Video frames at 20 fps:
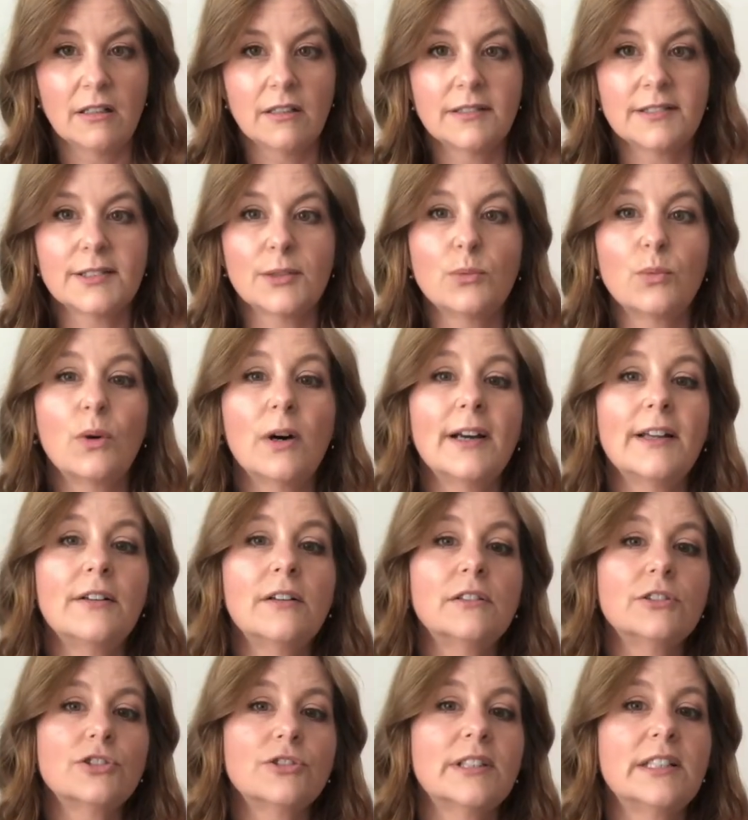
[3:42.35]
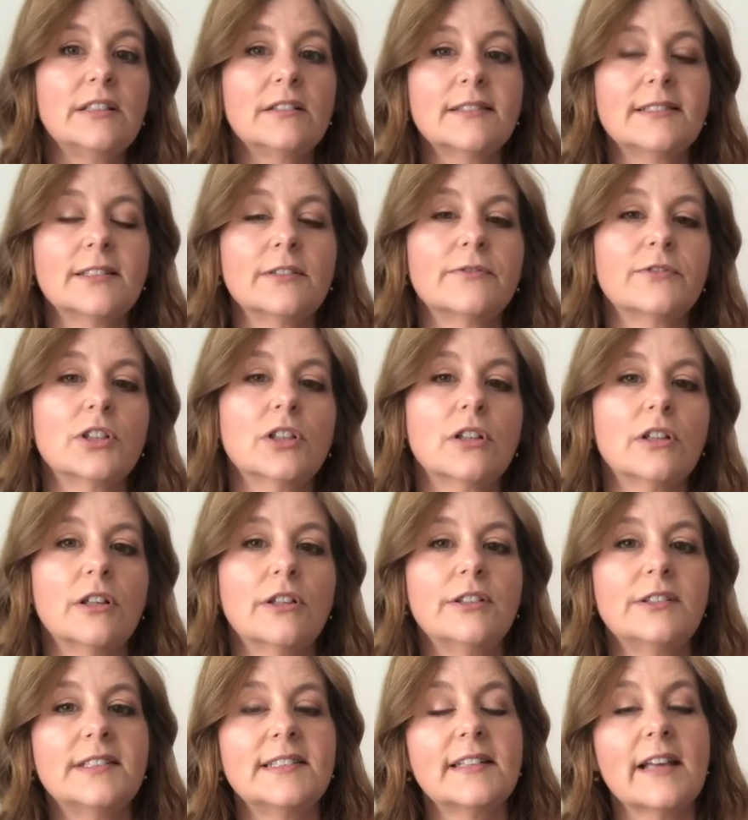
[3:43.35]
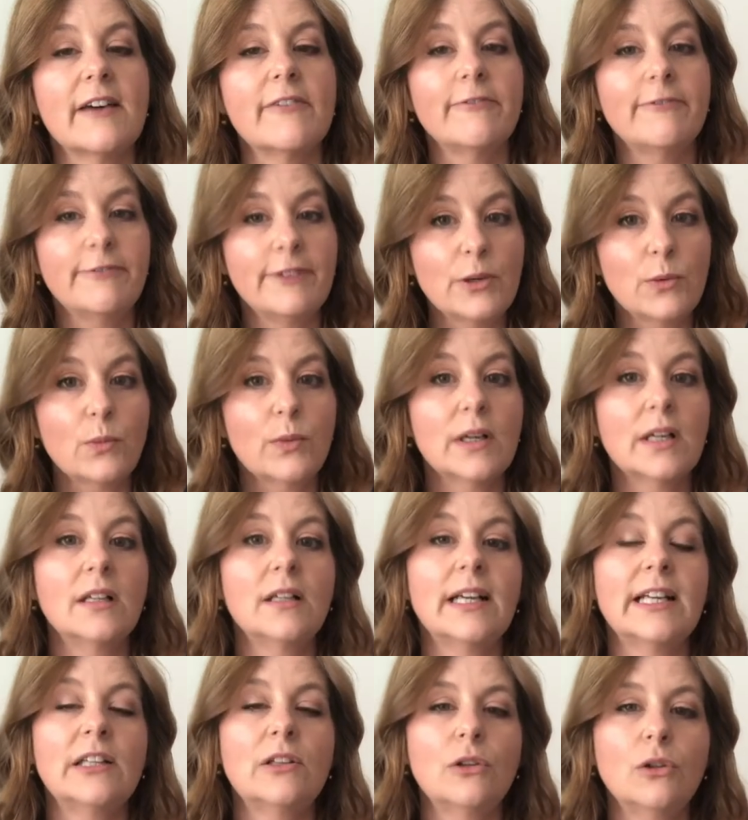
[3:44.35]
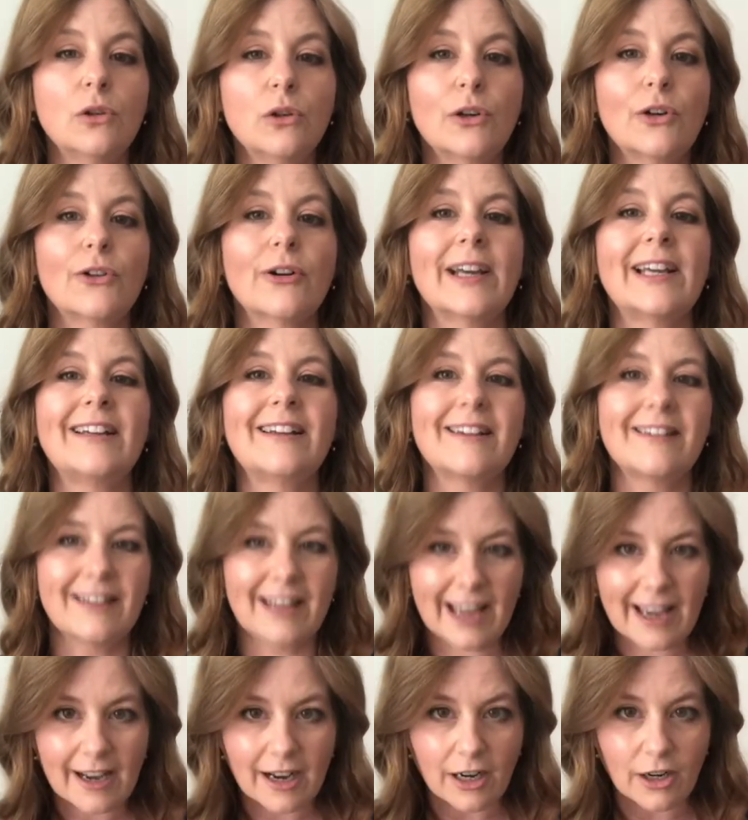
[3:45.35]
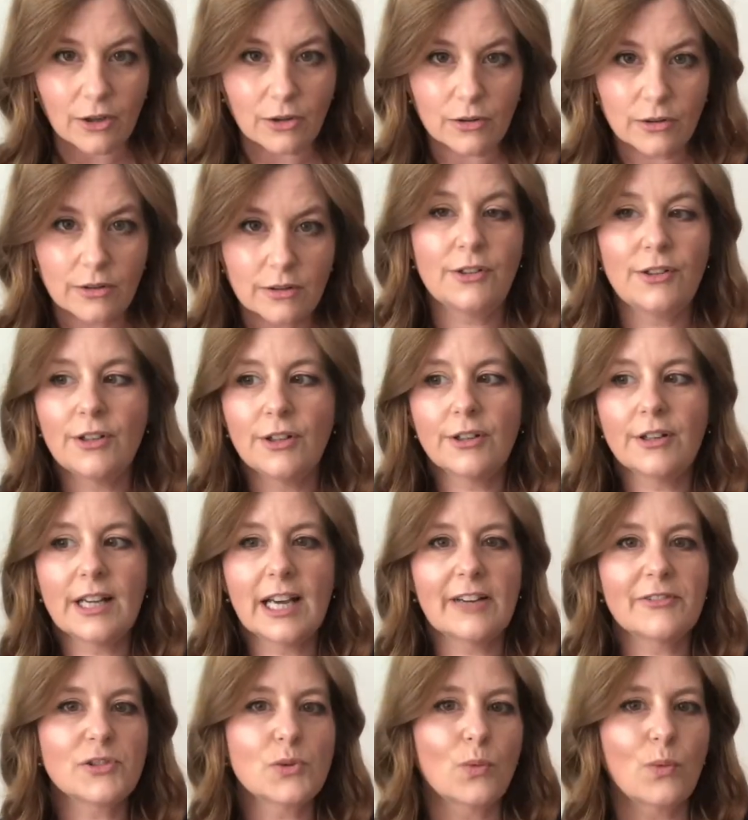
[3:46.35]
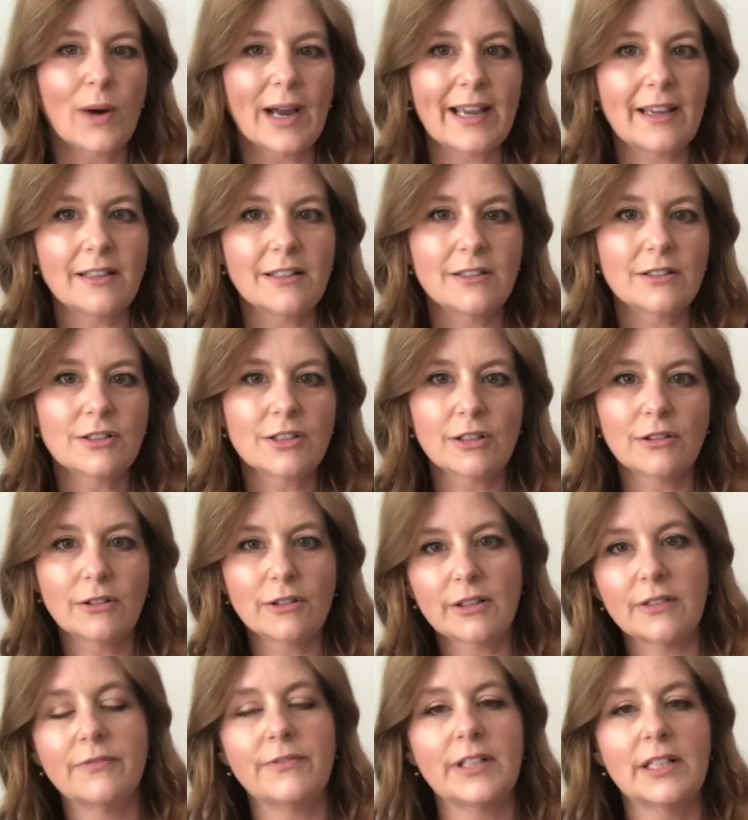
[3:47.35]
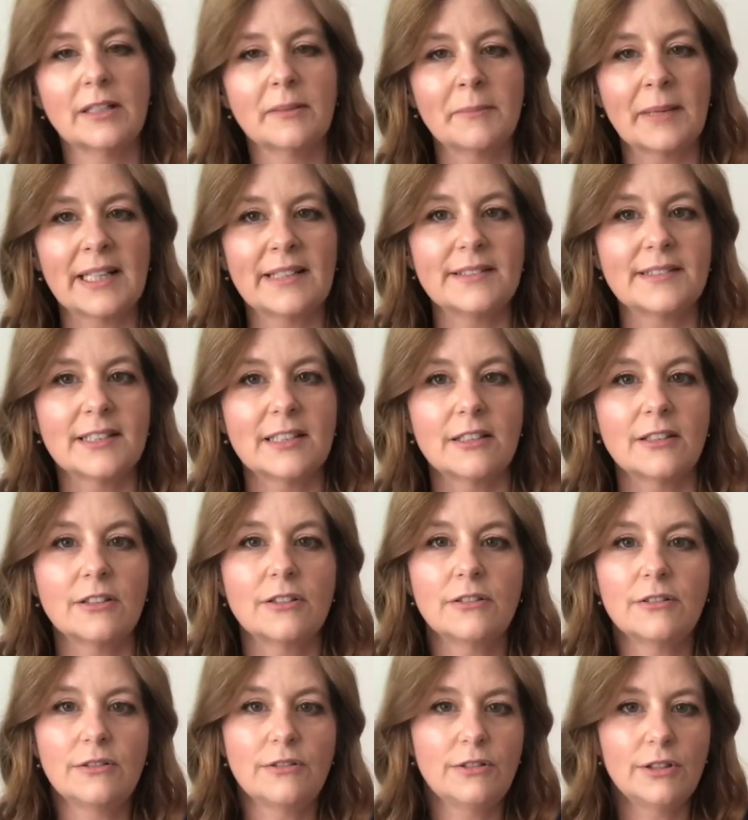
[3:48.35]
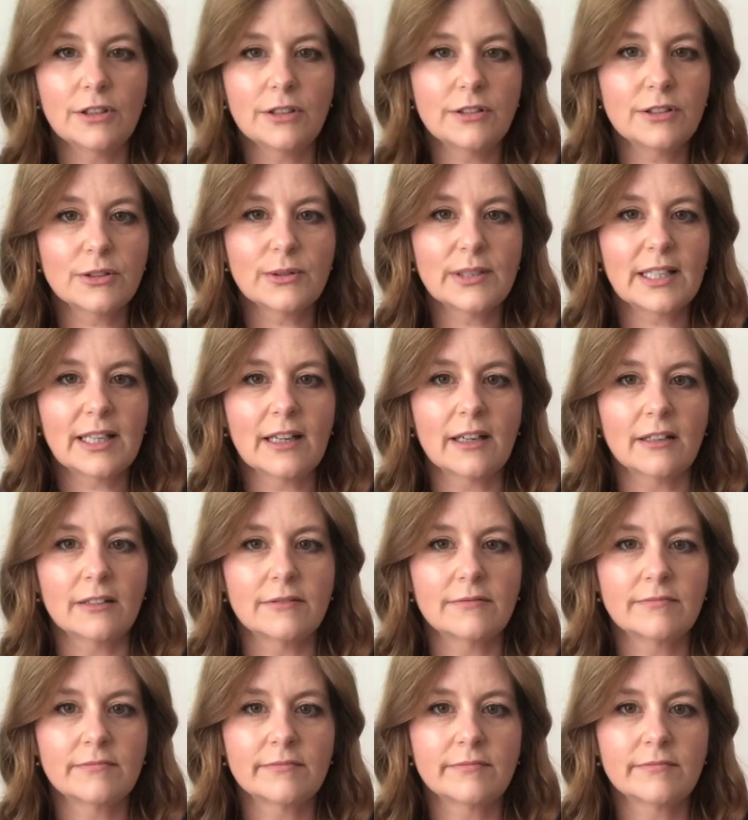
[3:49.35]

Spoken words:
So why not treat yourself to clothes that fit well and look great now? You don't have to wait to look and feel amazing. You can do it now.